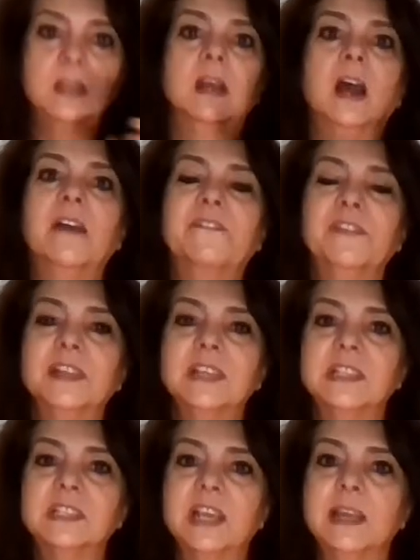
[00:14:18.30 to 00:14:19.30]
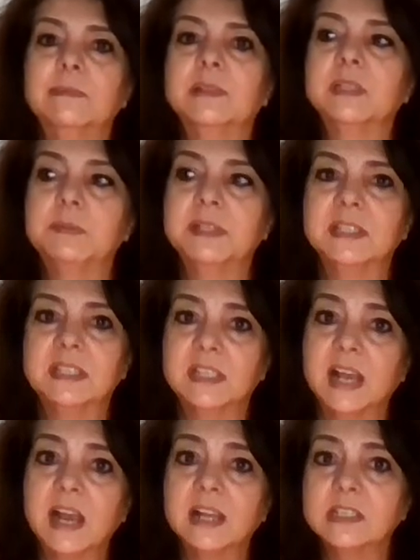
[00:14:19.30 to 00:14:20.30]
I feel like the table's been
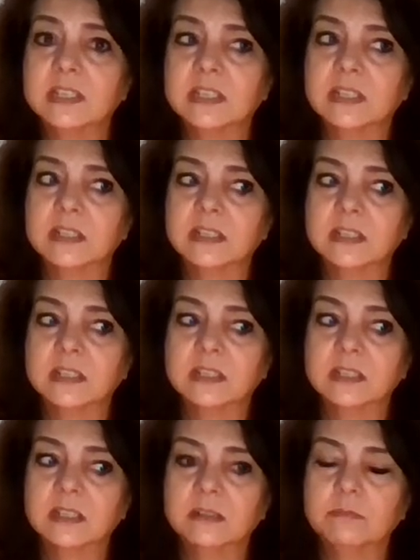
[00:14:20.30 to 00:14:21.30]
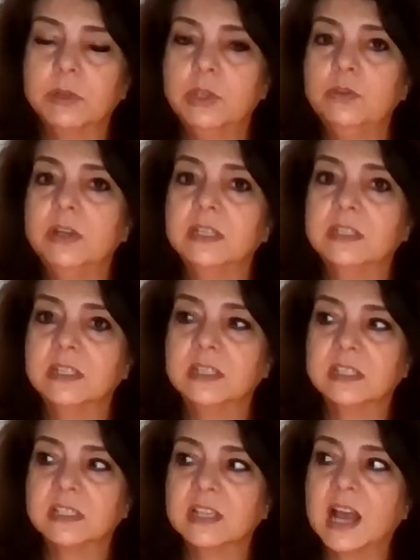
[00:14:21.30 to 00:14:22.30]
set, but you get to
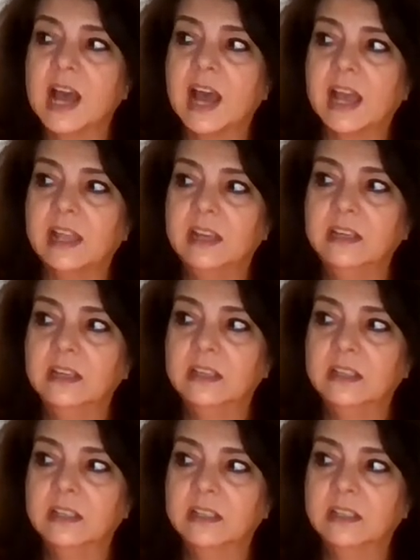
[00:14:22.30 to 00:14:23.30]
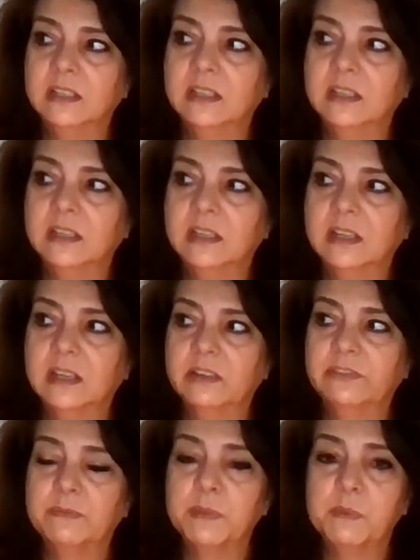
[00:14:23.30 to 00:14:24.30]
decide
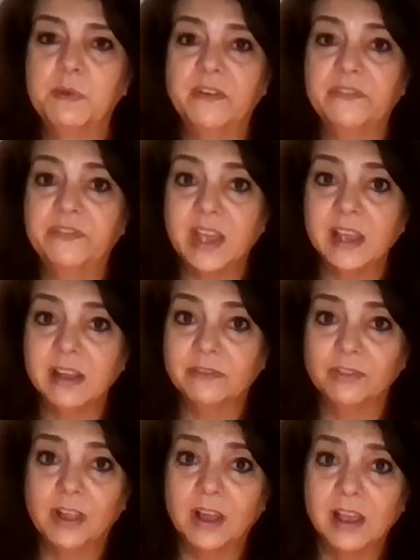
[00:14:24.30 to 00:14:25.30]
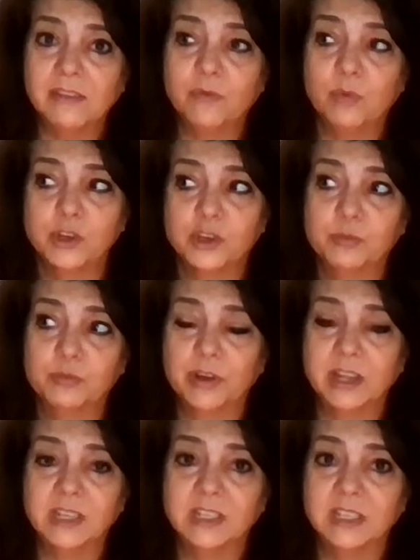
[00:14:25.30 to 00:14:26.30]
from the buffet of life what you're
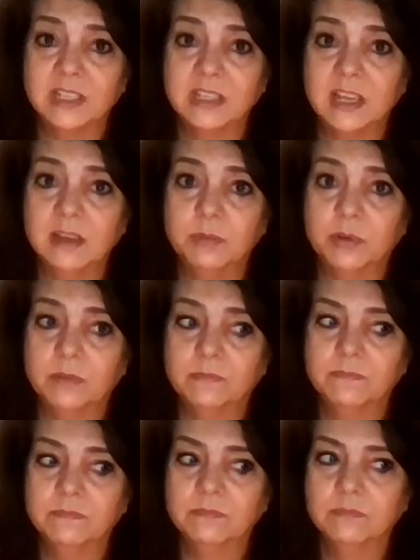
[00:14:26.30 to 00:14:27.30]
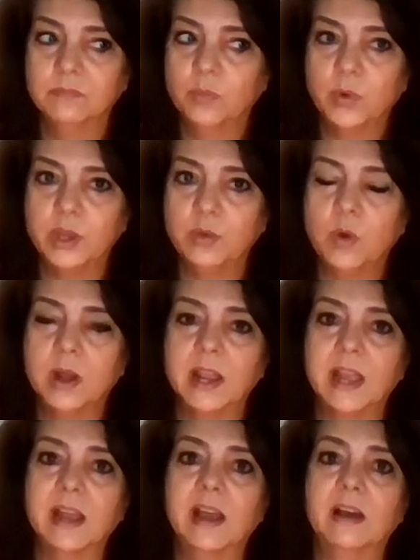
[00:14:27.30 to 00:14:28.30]
bringing to the table. What do you want to
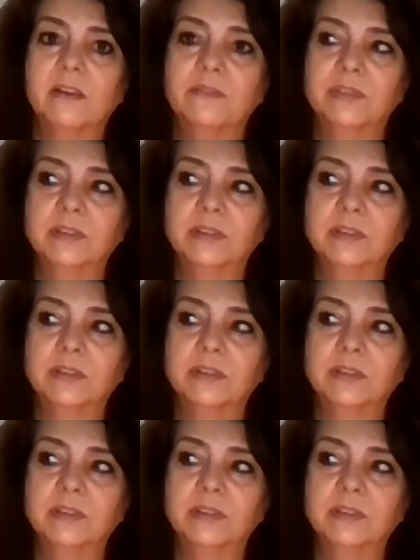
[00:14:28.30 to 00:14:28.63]
have?